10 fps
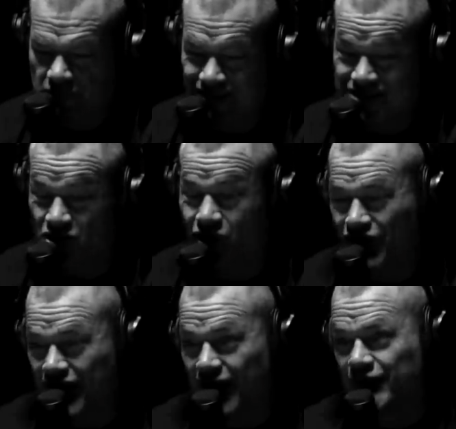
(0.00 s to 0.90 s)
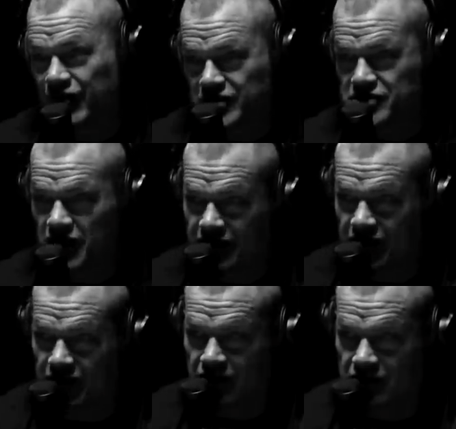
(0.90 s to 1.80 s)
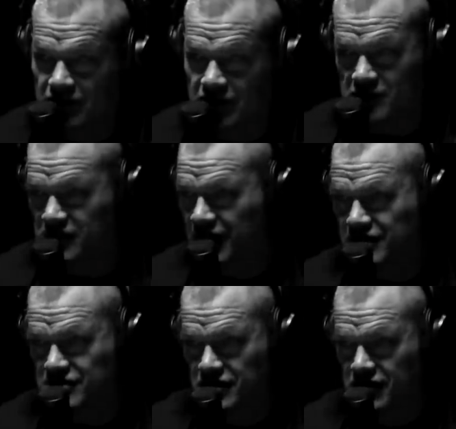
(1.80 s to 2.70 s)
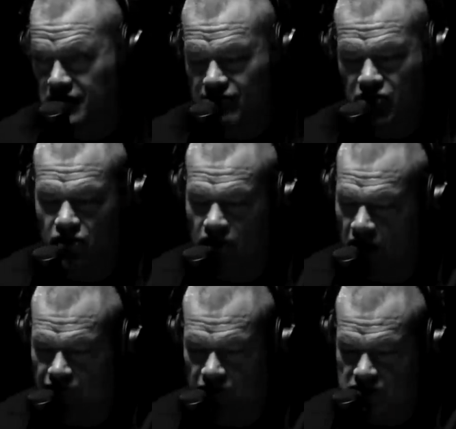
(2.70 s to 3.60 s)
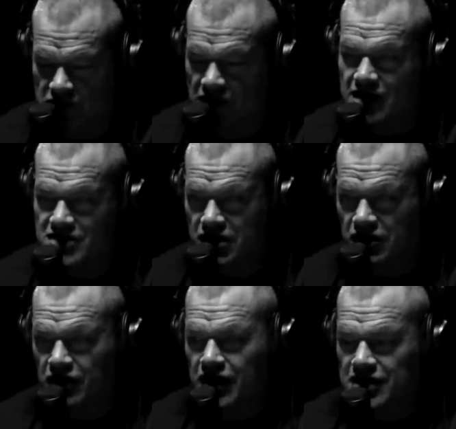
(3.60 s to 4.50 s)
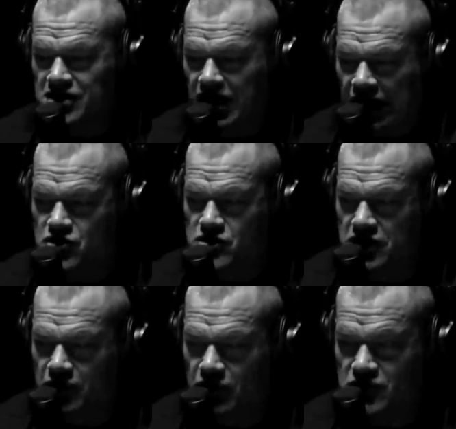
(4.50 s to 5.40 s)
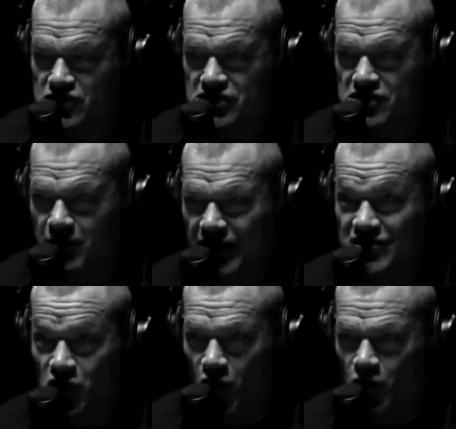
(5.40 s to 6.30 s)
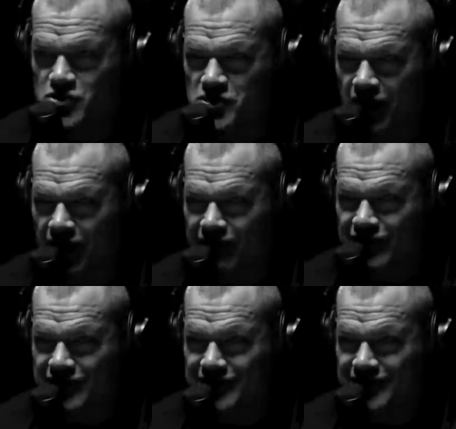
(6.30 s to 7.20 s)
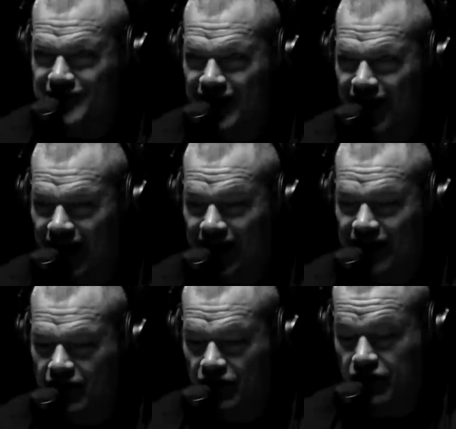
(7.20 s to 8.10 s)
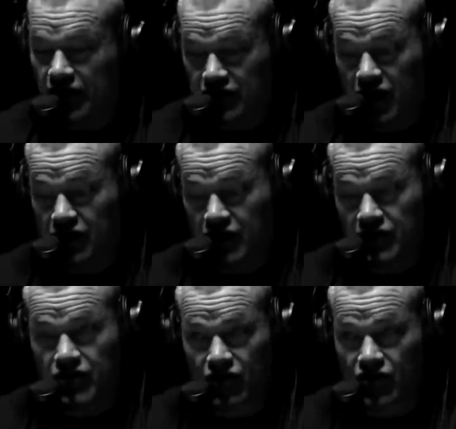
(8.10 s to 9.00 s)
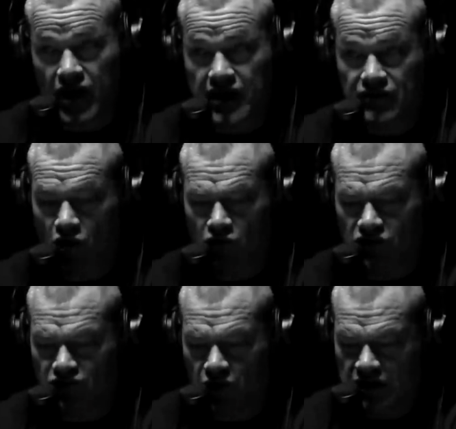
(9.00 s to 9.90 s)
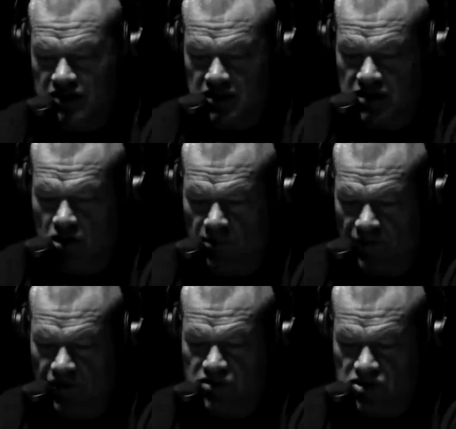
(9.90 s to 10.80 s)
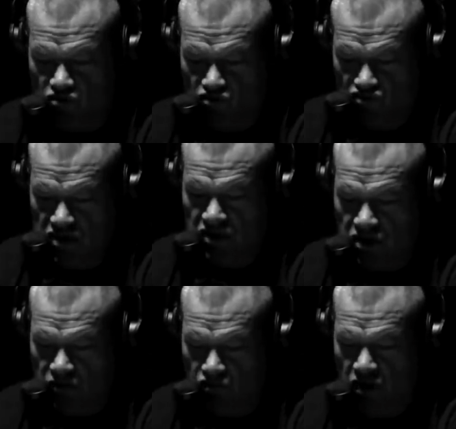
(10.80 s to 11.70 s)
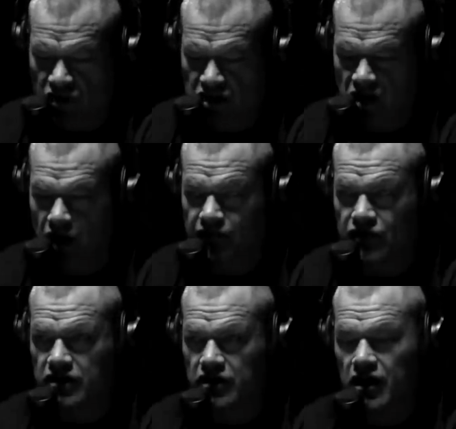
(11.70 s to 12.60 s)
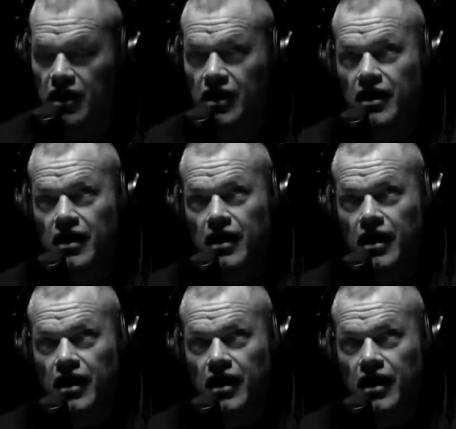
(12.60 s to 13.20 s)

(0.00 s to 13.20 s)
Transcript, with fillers: That's called confidence right there. That's what that is. Pure confidence. Isn't it isn't it interesting when you see someone that's ultra confident? and yeah, like not no they're not even overflowing into ego but they're just really really confident yeah.